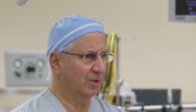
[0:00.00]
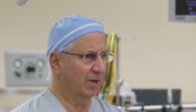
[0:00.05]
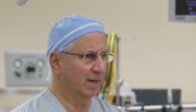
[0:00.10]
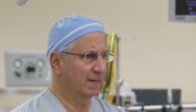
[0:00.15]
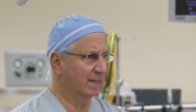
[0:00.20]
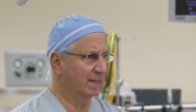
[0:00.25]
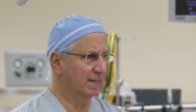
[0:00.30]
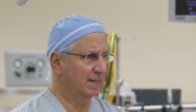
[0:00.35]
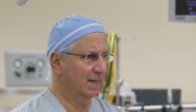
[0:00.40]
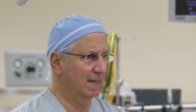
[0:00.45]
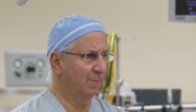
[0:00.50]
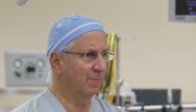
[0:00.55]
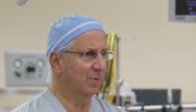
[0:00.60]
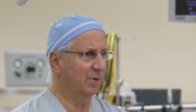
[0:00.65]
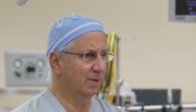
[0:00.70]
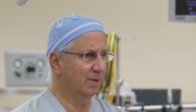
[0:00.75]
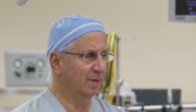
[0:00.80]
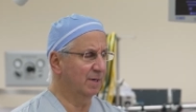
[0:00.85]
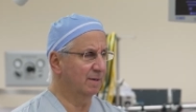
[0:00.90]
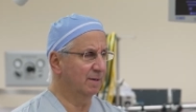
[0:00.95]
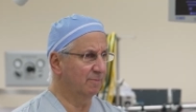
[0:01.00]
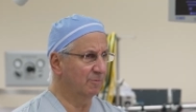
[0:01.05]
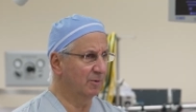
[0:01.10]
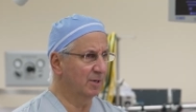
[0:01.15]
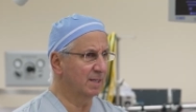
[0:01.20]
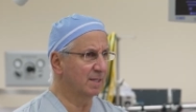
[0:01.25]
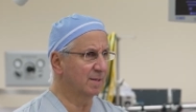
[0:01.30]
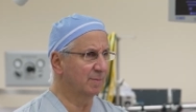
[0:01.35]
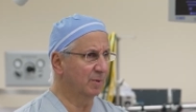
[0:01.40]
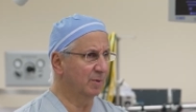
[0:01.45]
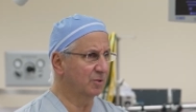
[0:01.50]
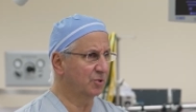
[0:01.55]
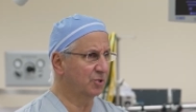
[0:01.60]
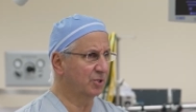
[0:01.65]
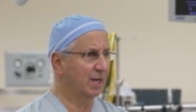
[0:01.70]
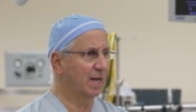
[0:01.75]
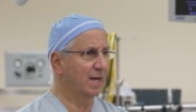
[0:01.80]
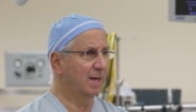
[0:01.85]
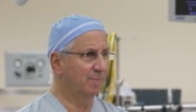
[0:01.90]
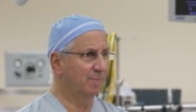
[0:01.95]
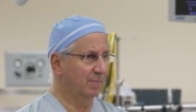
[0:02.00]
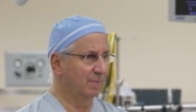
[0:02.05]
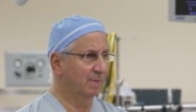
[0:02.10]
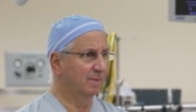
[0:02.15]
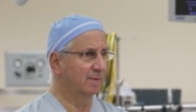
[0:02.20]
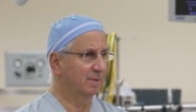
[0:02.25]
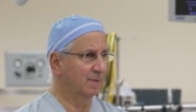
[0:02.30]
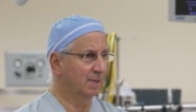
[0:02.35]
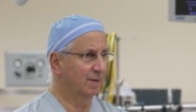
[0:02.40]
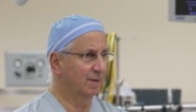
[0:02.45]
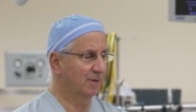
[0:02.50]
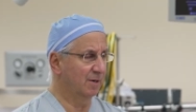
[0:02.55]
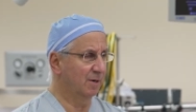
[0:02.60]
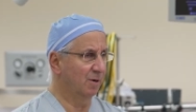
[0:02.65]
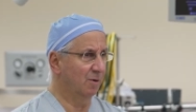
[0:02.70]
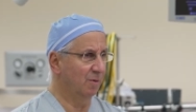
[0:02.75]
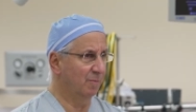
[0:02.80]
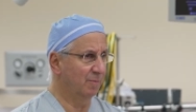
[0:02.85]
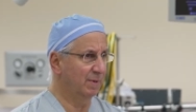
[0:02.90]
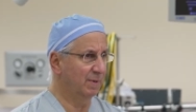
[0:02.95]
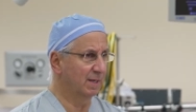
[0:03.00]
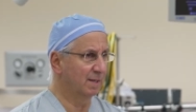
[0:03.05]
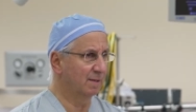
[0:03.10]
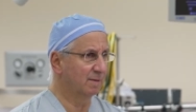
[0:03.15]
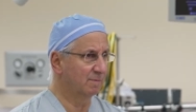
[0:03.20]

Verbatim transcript: try to keep her in reasonable shape to undergo a big